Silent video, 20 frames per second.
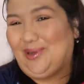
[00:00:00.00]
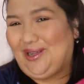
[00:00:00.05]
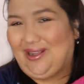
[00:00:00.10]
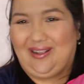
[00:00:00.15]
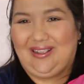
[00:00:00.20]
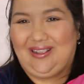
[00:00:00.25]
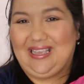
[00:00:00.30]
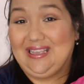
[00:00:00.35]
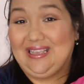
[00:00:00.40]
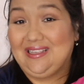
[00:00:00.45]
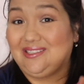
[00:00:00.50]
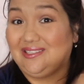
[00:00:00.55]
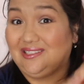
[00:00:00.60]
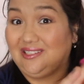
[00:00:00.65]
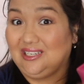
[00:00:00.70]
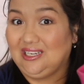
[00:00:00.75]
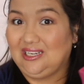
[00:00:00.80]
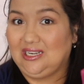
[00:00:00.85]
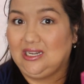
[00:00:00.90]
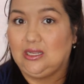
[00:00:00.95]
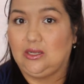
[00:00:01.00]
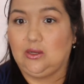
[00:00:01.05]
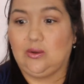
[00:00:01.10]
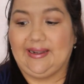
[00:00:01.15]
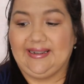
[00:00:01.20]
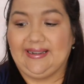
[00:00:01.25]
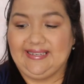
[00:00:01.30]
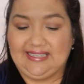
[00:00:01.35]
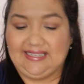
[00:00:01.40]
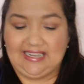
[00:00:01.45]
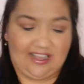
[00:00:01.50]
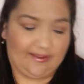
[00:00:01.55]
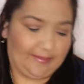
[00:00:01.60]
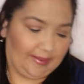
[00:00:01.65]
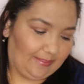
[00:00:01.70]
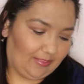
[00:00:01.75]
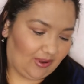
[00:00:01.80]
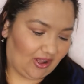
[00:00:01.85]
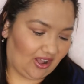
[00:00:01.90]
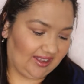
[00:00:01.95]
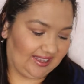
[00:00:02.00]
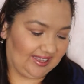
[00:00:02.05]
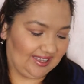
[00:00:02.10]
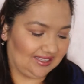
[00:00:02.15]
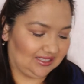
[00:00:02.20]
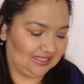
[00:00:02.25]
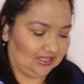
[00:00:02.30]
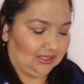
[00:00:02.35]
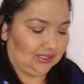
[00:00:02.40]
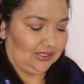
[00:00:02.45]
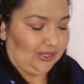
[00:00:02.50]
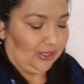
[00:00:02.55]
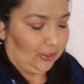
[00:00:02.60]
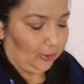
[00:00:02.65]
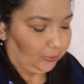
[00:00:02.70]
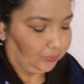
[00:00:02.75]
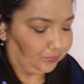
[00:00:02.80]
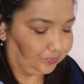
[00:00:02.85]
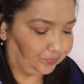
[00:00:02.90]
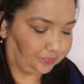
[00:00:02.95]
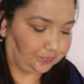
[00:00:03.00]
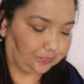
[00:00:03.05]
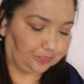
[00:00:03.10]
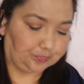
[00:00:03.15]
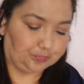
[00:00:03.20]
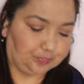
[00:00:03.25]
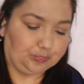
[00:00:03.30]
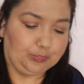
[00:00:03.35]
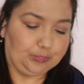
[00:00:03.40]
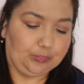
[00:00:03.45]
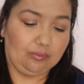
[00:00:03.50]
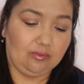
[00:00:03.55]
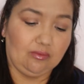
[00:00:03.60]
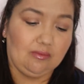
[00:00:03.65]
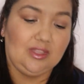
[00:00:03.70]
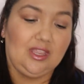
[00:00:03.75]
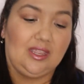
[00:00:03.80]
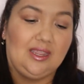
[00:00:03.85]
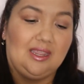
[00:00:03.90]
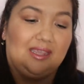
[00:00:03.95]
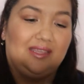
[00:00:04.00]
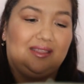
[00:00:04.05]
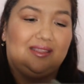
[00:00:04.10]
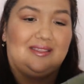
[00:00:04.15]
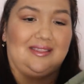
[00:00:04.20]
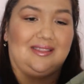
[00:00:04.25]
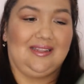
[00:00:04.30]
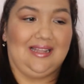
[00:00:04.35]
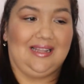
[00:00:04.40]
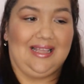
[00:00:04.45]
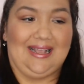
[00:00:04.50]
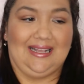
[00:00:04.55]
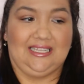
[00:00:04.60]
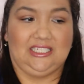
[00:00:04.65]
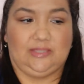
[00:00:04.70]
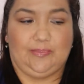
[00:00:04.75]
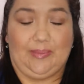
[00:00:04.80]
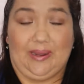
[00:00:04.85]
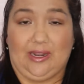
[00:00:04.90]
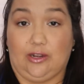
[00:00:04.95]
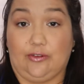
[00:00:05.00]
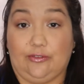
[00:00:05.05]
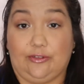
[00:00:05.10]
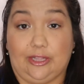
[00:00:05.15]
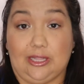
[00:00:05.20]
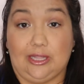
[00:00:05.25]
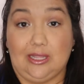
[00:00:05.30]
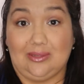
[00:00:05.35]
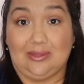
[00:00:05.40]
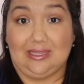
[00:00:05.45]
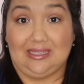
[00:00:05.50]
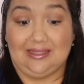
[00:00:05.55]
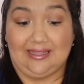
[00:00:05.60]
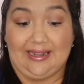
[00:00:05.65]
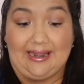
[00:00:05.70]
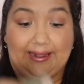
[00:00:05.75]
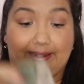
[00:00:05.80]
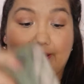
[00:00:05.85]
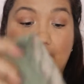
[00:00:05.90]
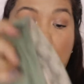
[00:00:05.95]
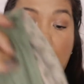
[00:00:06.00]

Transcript: Pockets, you know, I need to have my pockets. So, and then the last pair of clothing that I